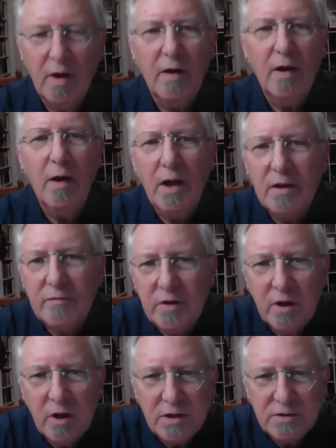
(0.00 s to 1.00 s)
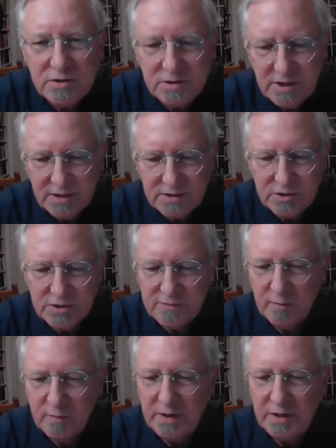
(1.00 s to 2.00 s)
I lived in Austin, Texas
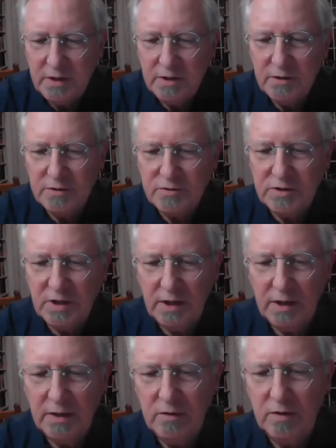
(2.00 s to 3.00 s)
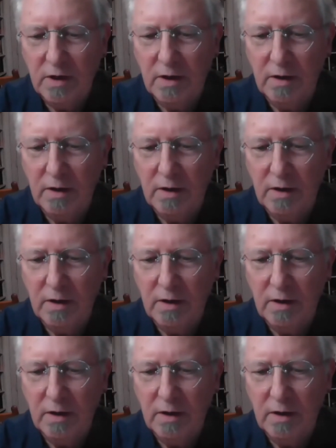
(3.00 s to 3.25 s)
for many years, and